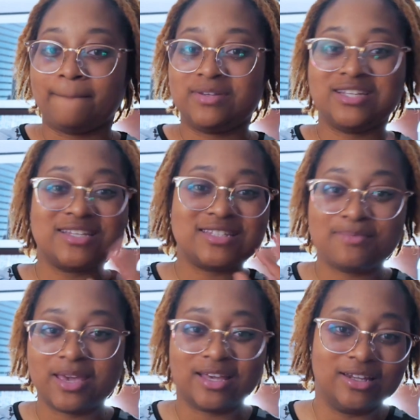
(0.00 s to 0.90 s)
just to
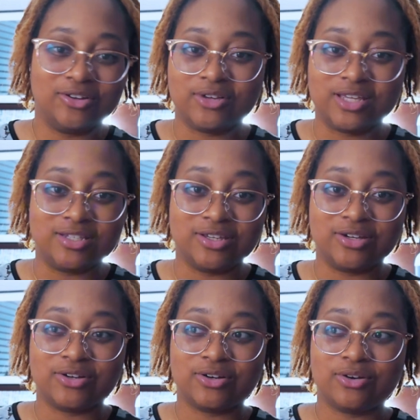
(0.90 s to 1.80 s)
make it a little
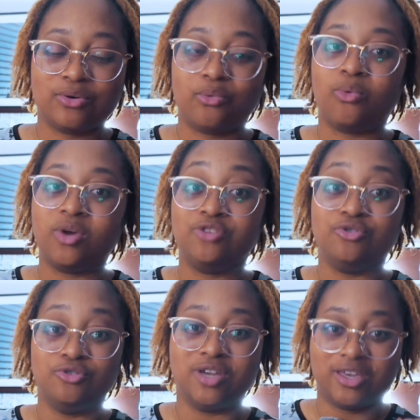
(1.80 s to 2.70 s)
easier when you
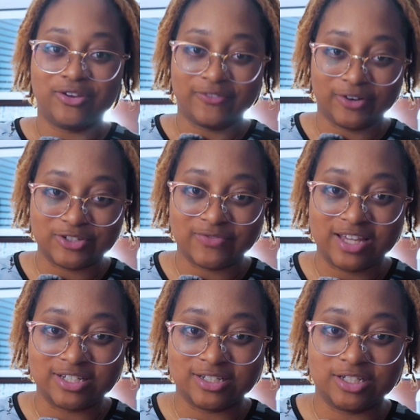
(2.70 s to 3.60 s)
do get your first
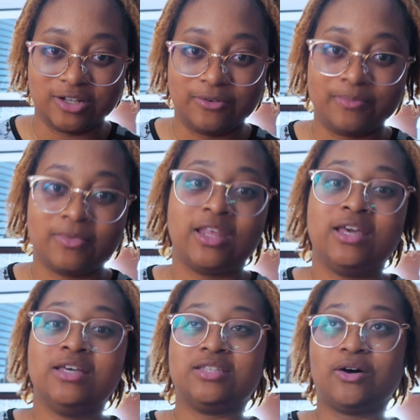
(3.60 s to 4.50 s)
fashion show.
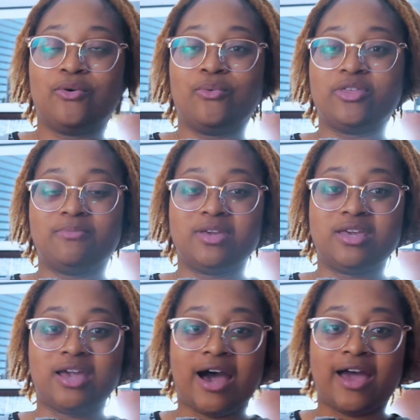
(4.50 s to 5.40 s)
So with
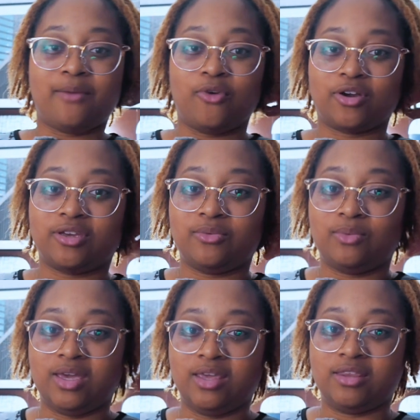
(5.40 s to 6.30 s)
me, I am working
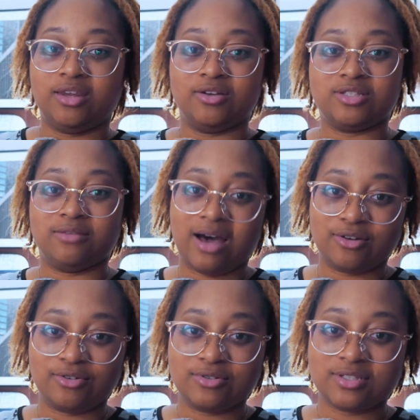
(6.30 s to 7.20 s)
with Nelson
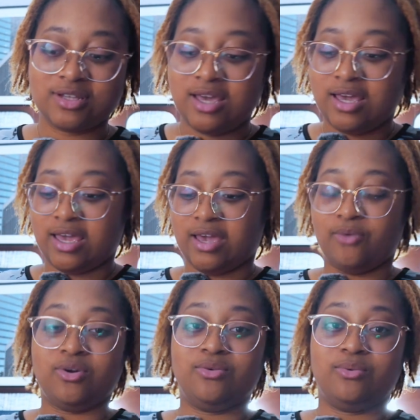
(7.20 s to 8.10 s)
Models,
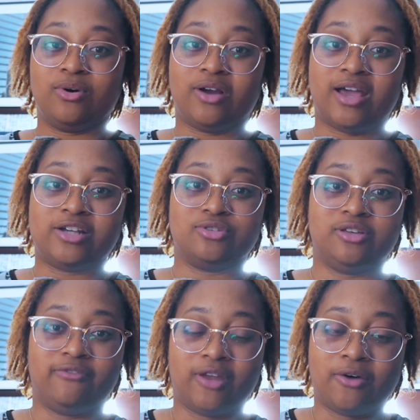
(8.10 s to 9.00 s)
and we were actually
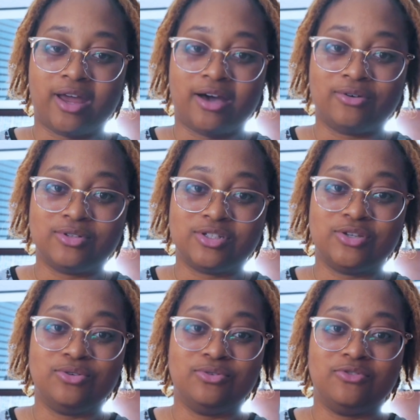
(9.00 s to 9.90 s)
flown out
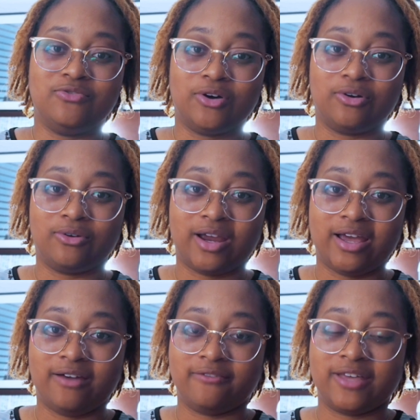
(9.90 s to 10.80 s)
to
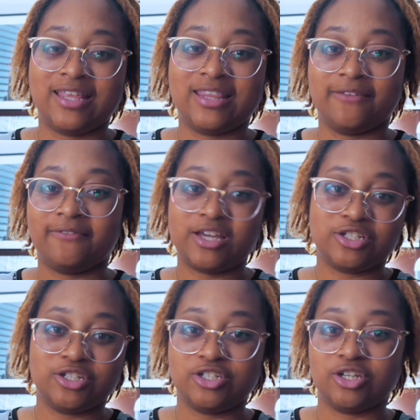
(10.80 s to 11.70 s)
photograph the
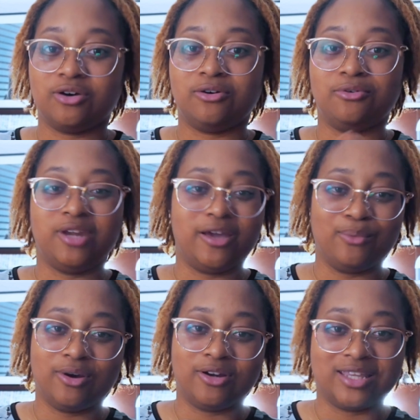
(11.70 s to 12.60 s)
fashion show,
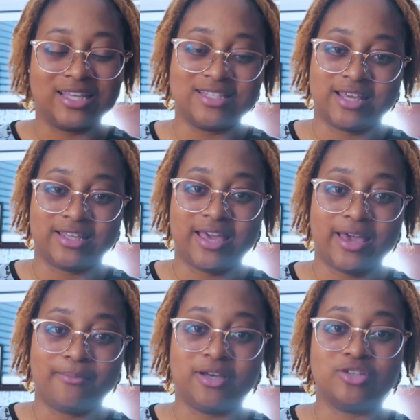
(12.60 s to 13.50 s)
network, and things like
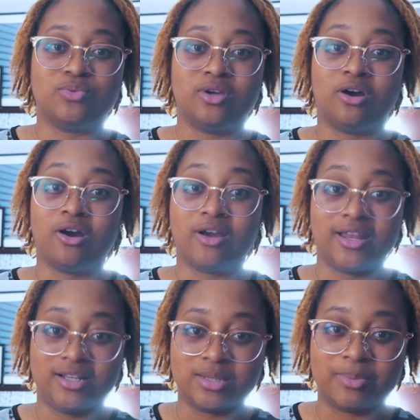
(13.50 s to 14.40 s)
that because we are
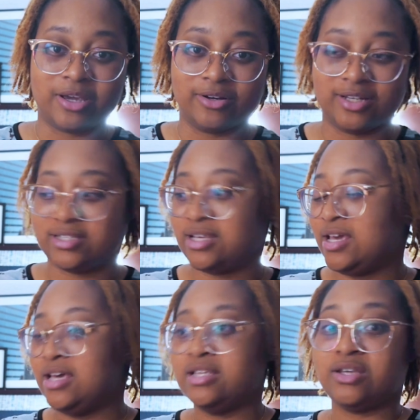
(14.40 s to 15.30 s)
heading to Paris.
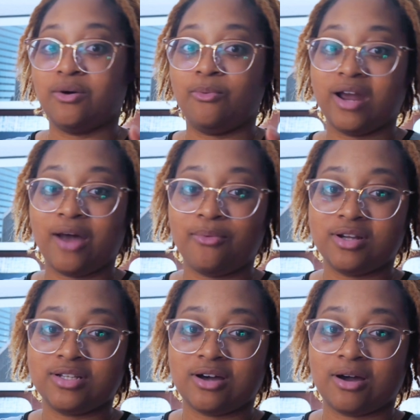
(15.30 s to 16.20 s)
So what I
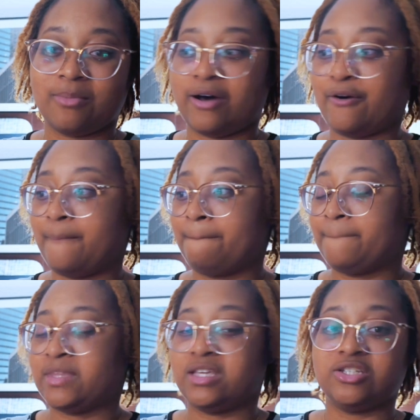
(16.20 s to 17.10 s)
want to talk about
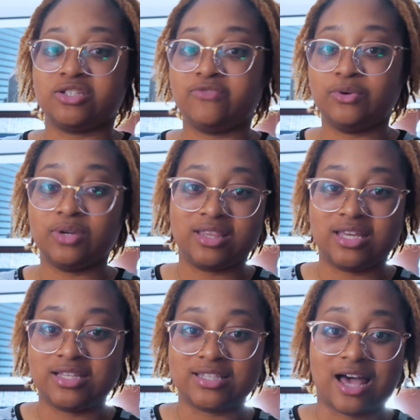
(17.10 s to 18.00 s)
is just a few of the
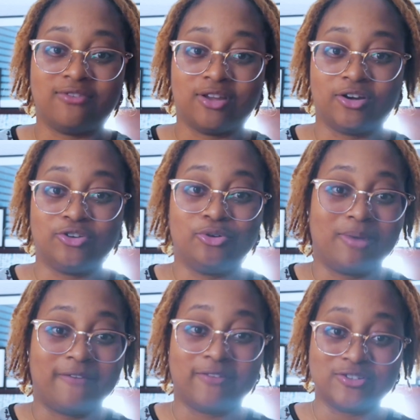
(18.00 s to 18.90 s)
things I've learned during
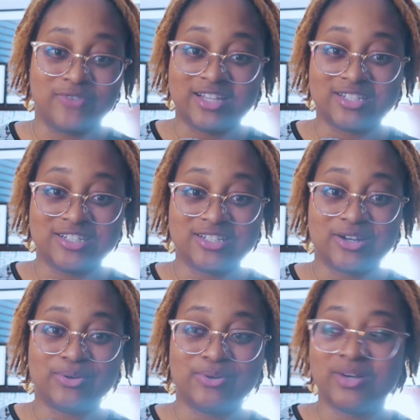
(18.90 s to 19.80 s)
my first fashion
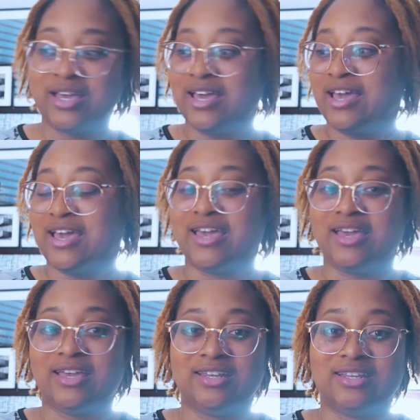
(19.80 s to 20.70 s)
show
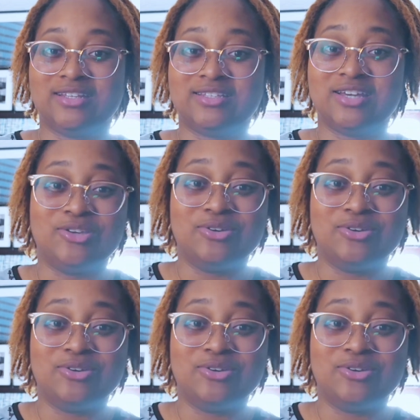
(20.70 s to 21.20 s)
and tell you